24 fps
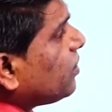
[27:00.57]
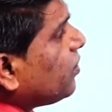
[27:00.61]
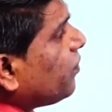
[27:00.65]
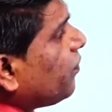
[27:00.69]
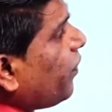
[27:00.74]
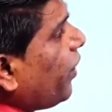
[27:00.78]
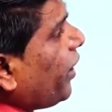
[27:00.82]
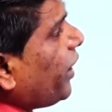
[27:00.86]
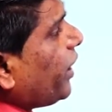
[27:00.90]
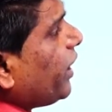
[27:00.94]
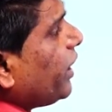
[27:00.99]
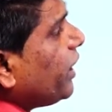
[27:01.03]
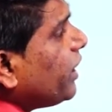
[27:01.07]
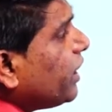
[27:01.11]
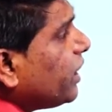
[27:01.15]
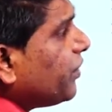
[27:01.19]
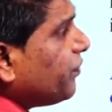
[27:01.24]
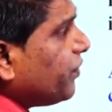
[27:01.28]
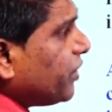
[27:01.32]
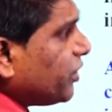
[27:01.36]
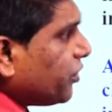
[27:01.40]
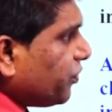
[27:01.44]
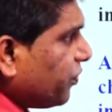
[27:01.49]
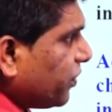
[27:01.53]
for
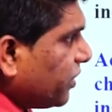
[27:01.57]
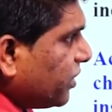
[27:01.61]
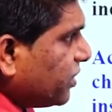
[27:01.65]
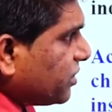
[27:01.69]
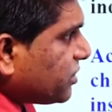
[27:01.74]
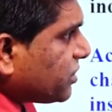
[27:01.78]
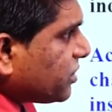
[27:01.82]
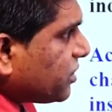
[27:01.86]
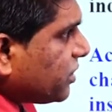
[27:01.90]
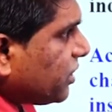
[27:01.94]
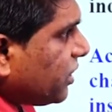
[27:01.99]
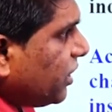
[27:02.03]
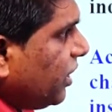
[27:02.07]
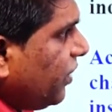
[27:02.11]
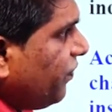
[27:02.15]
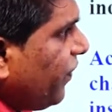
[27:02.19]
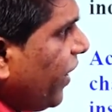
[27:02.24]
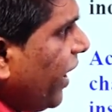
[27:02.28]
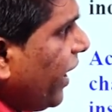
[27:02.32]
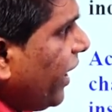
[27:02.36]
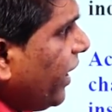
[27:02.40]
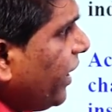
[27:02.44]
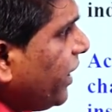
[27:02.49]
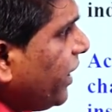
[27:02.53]
individuals. If an